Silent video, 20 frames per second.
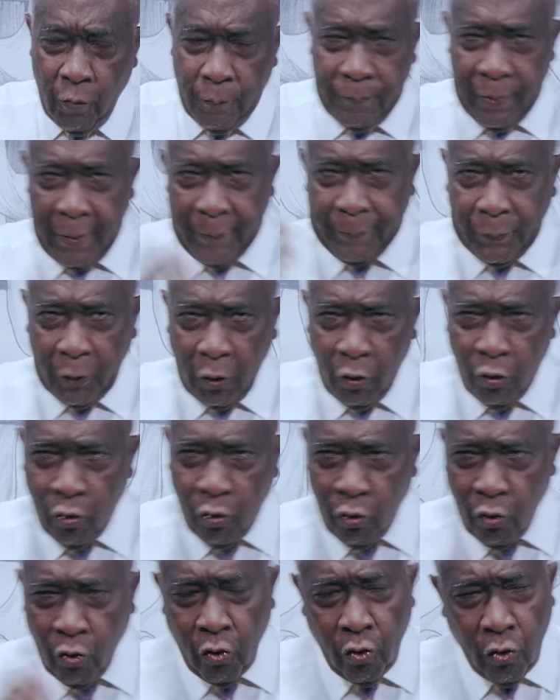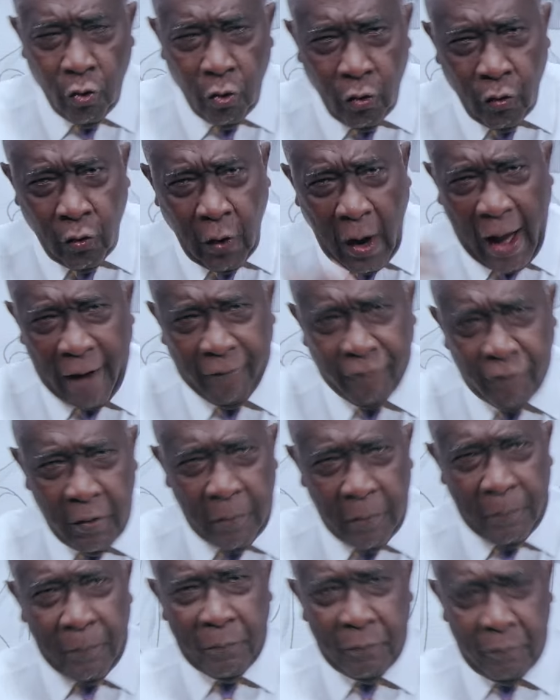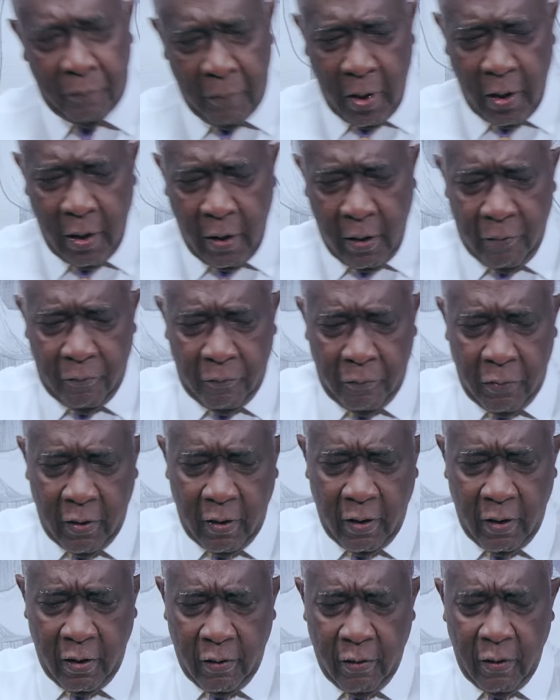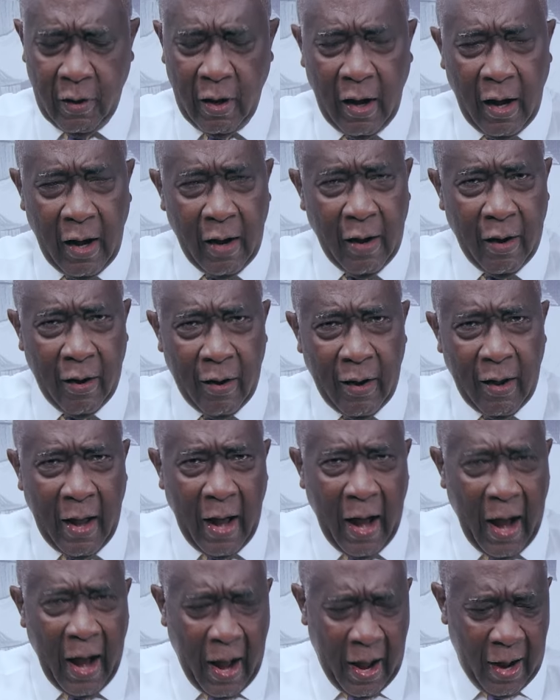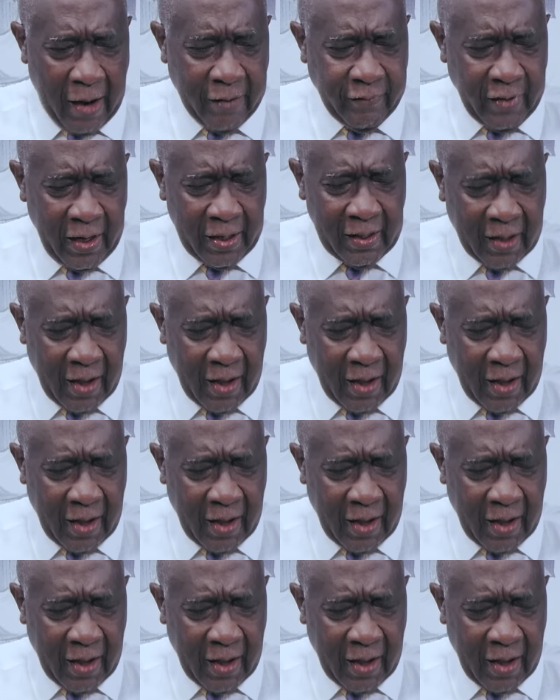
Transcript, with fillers: people who have uh, a uh, hundred